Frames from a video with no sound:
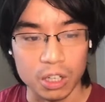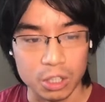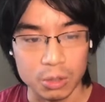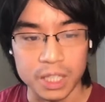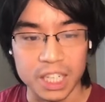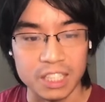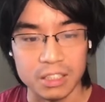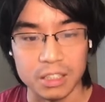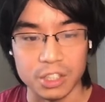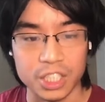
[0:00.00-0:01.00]
Kubernetes
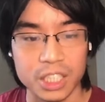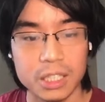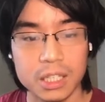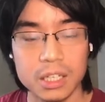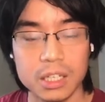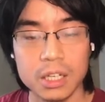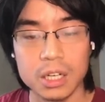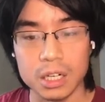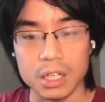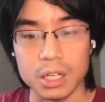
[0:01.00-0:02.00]
on Grid,
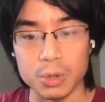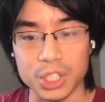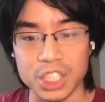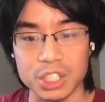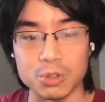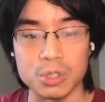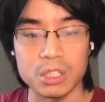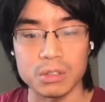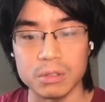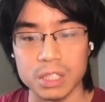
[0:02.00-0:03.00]
which is used
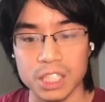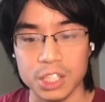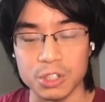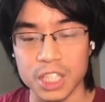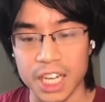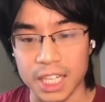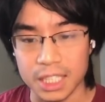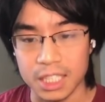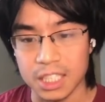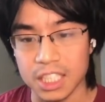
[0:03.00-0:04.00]
to securely
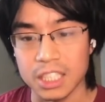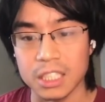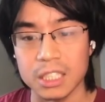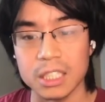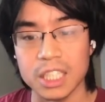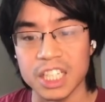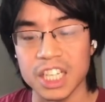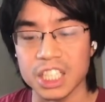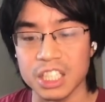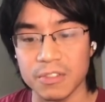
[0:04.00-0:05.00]
access data in
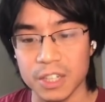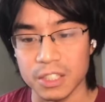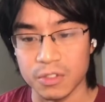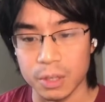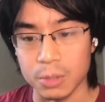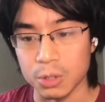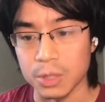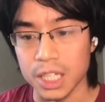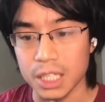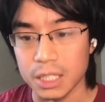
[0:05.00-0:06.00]
HDFS from
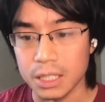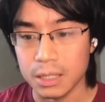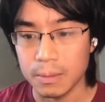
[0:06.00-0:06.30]
Kubernetes.